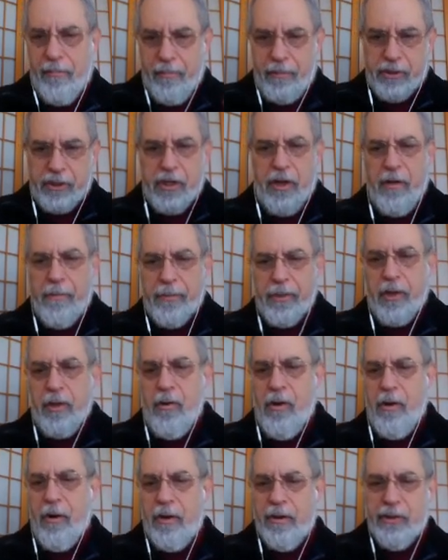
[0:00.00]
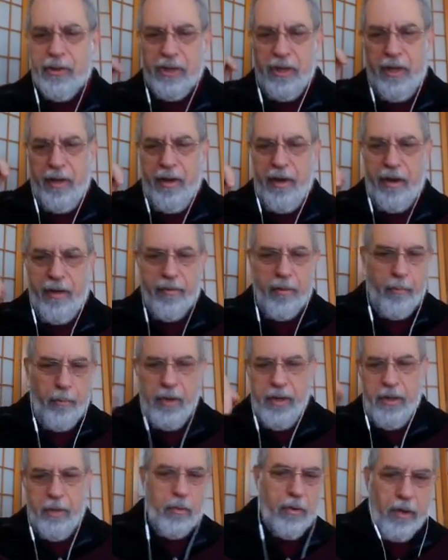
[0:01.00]
stop the cars, the
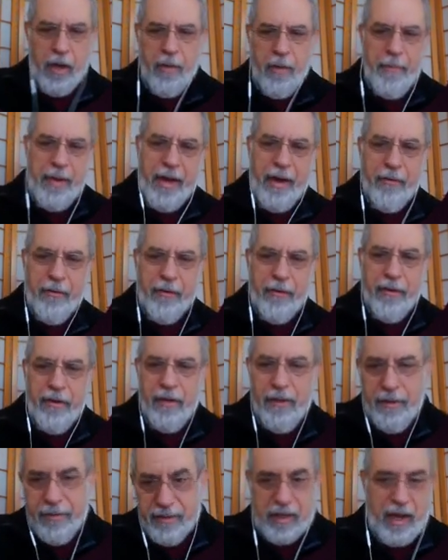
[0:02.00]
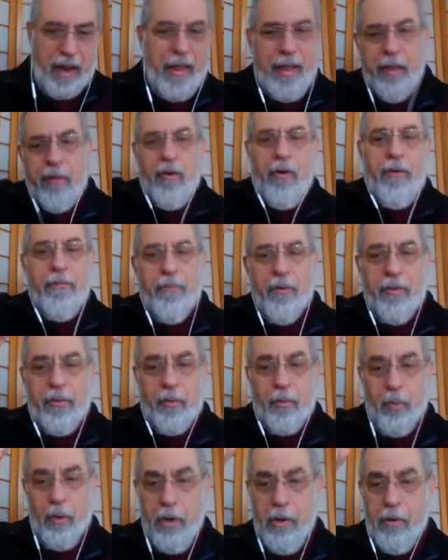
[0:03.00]
plane will come out, take off on the
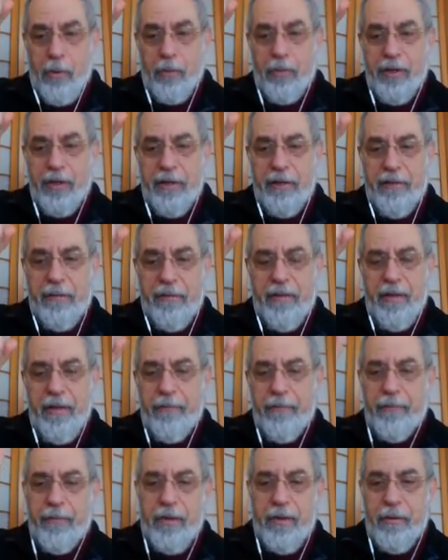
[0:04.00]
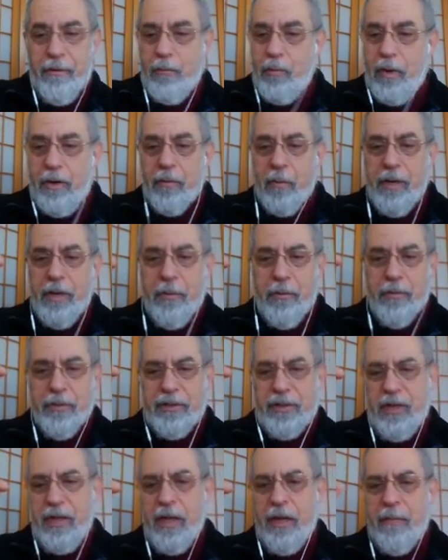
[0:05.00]
road if their runway
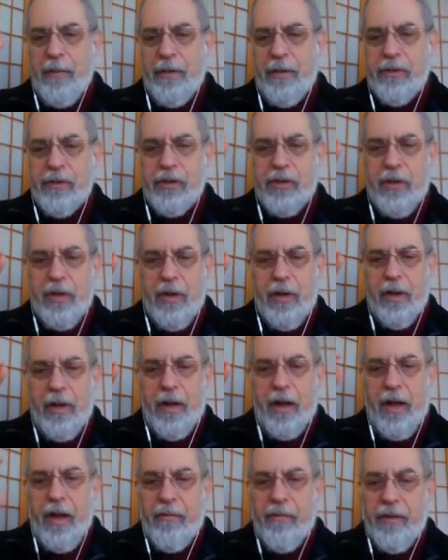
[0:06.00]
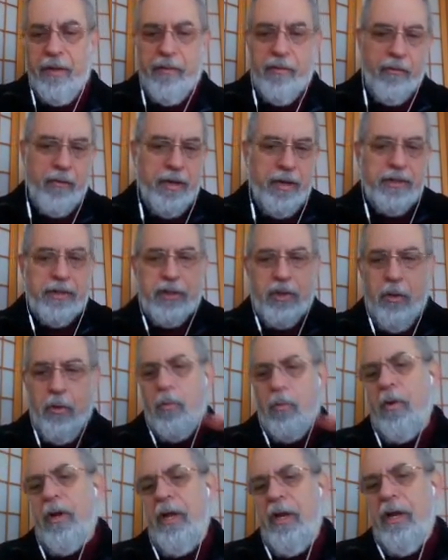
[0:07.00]
was damaged, and then the lights go
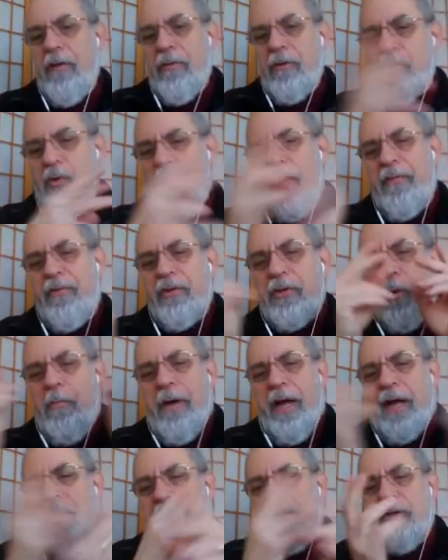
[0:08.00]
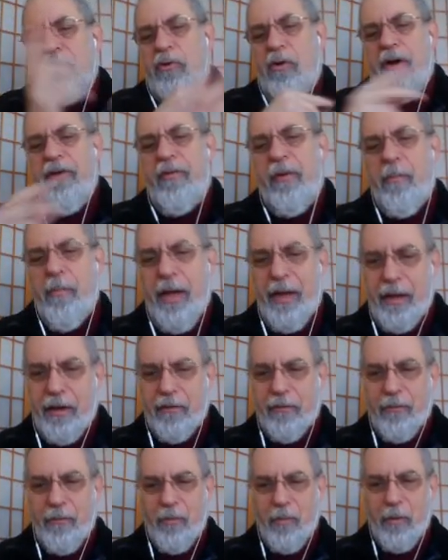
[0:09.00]
green and the drivers go back to driving back
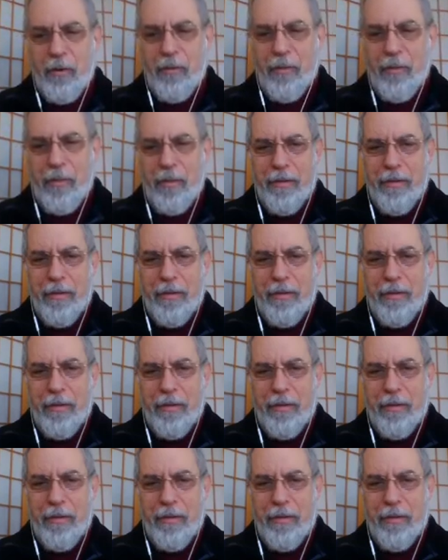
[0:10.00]
and forth.